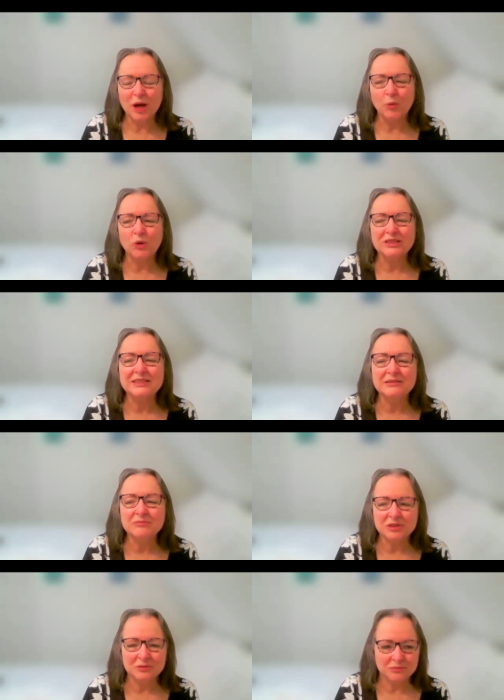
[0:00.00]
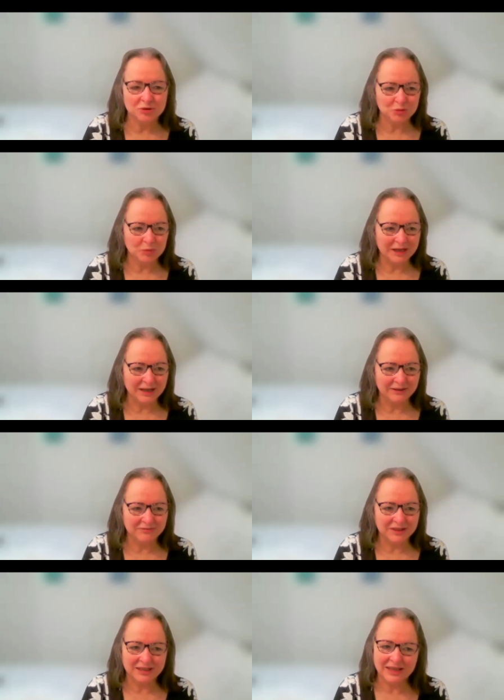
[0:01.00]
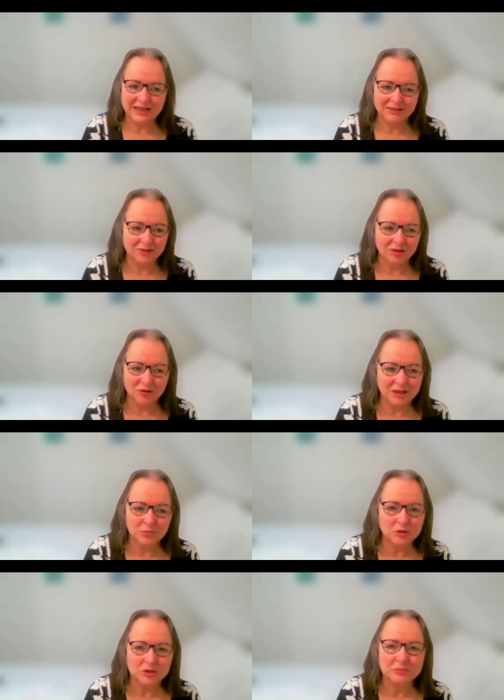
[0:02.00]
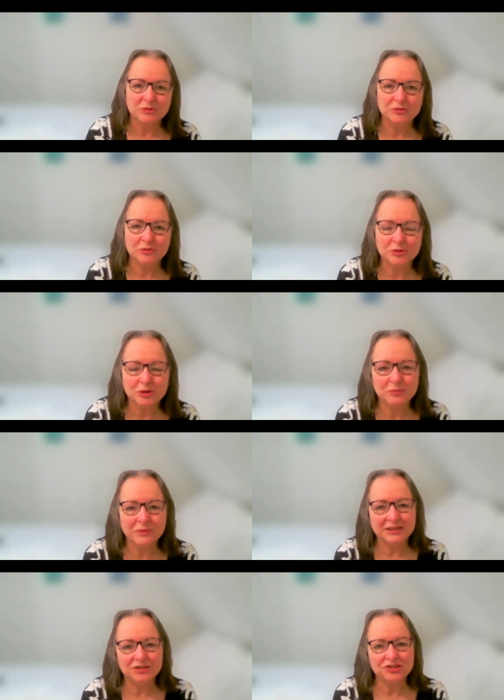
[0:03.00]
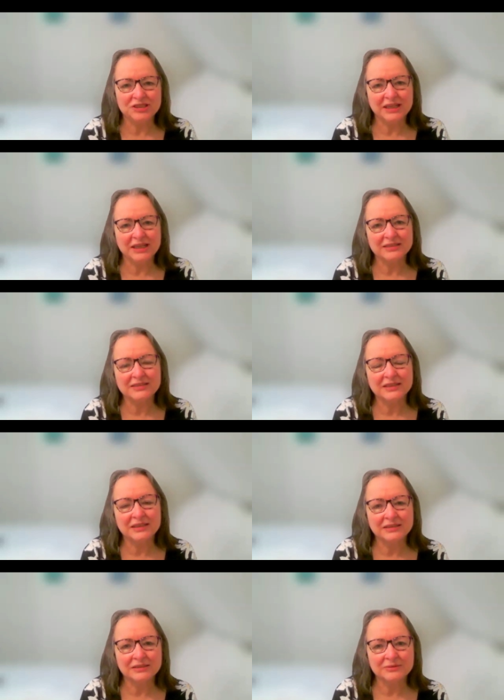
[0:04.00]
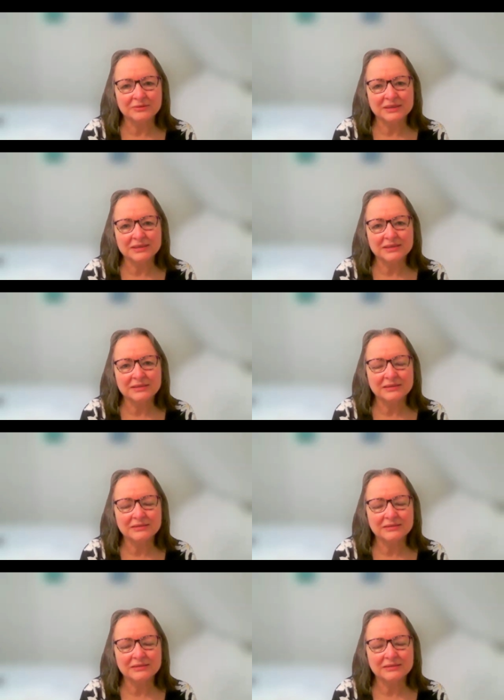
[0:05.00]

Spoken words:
what symptoms you were having and how long it was before you managed to get a diagnosis?